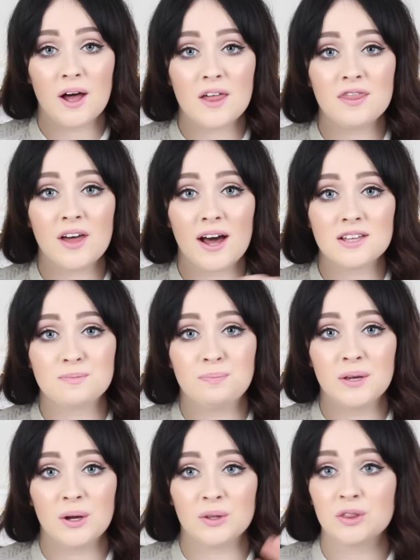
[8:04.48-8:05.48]
but that's
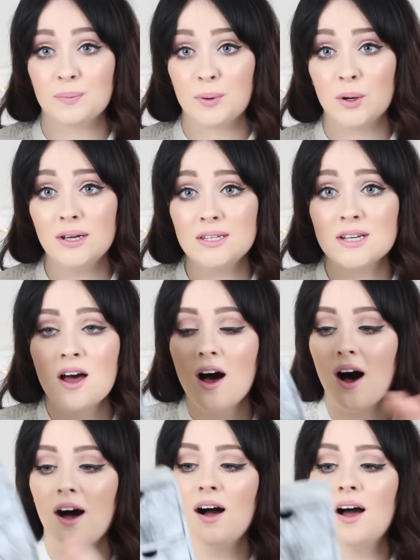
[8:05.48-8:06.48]
beyond the point.
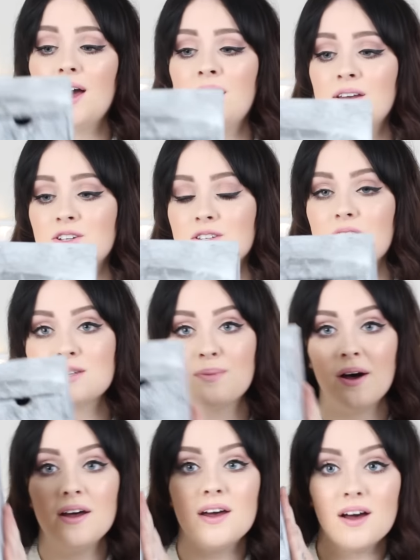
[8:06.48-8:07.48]
I just had to
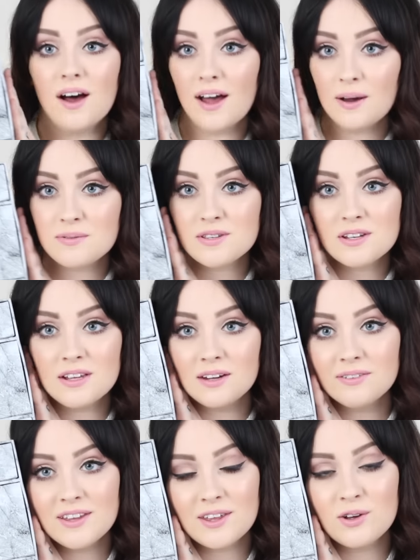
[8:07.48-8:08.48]
buy it. I absolutely
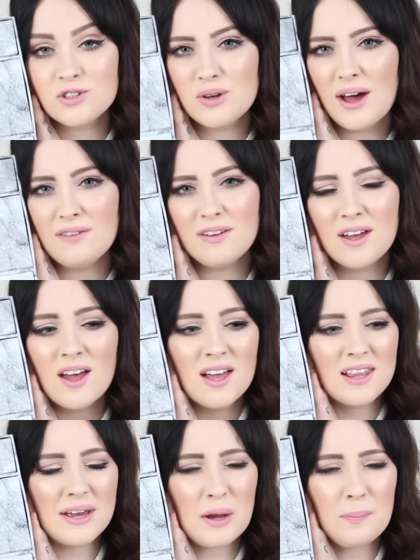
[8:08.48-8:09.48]
love it. They also have a,
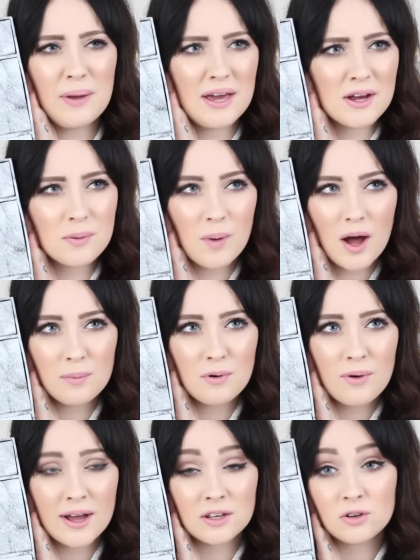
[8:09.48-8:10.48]
like a pink
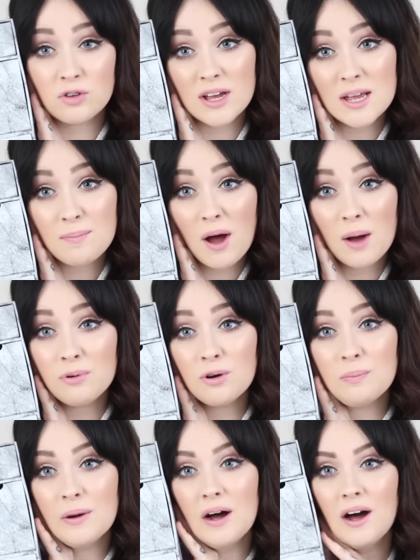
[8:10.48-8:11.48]
marble and a green
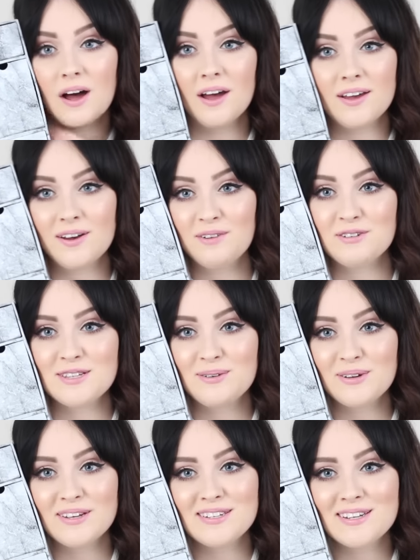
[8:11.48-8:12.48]
marble, but I obviously
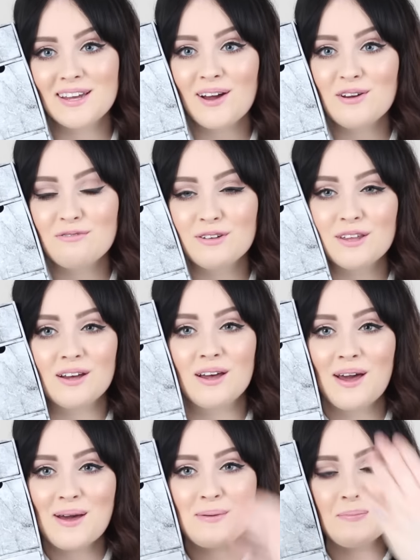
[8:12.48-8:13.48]
wanted to go for the
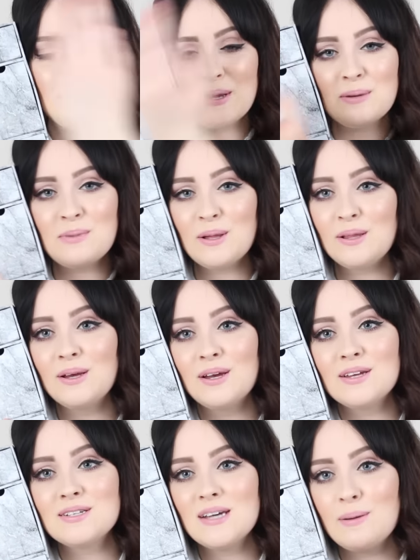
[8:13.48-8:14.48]
minimal
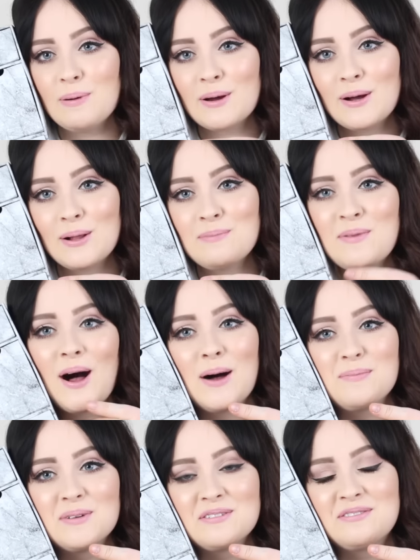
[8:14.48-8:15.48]
typical
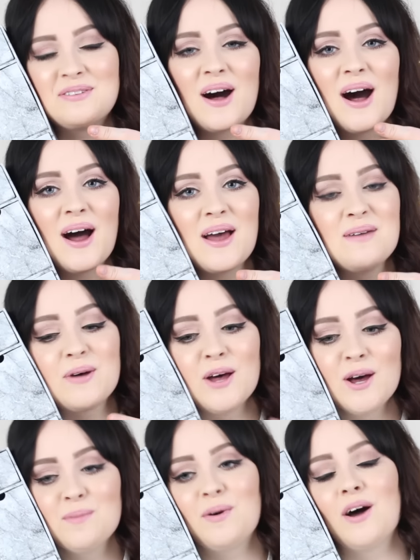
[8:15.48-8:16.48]
marble vibe,
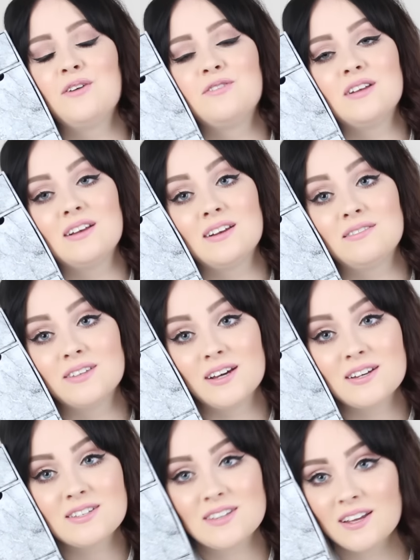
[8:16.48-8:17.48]
but I really love
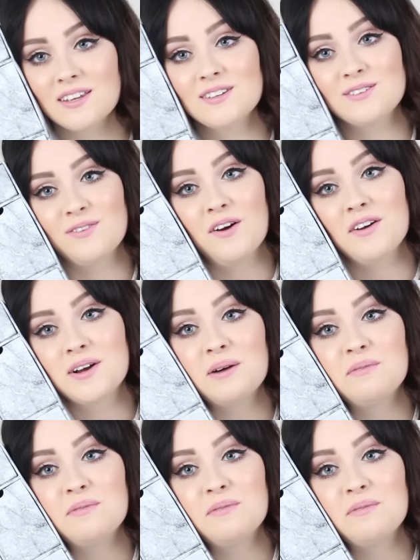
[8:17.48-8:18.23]
this and it's very